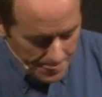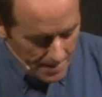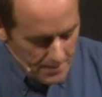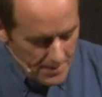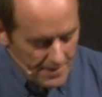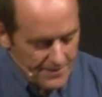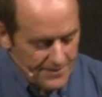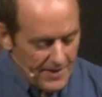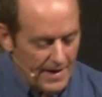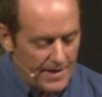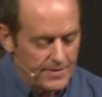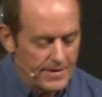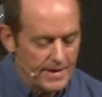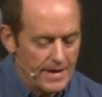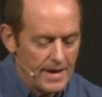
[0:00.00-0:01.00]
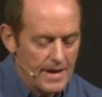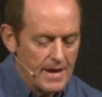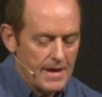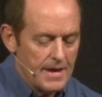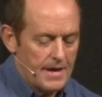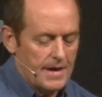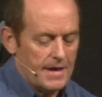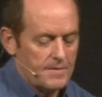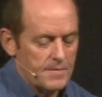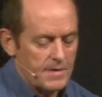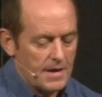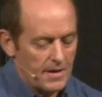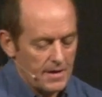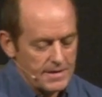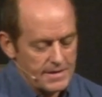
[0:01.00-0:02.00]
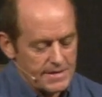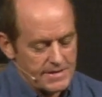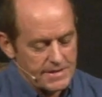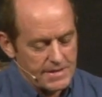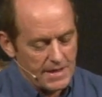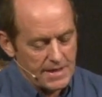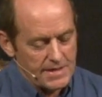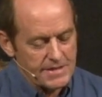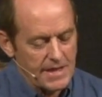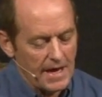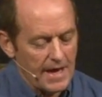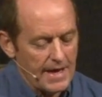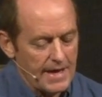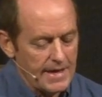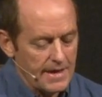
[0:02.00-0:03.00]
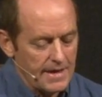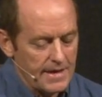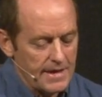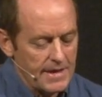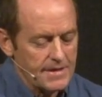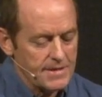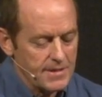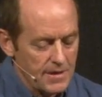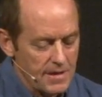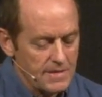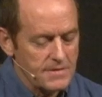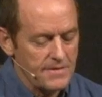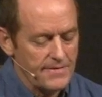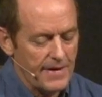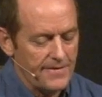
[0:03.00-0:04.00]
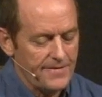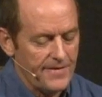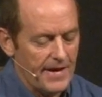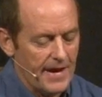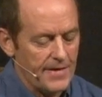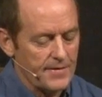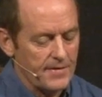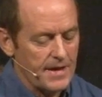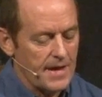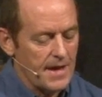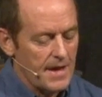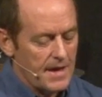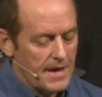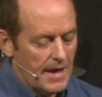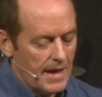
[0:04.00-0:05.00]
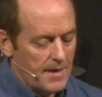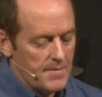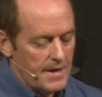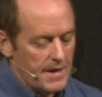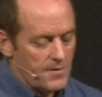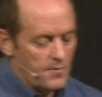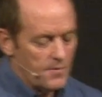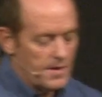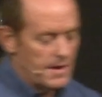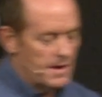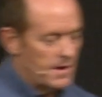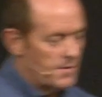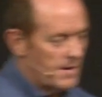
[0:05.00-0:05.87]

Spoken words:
About fathering, can I just say, in terms of our fathering, it really,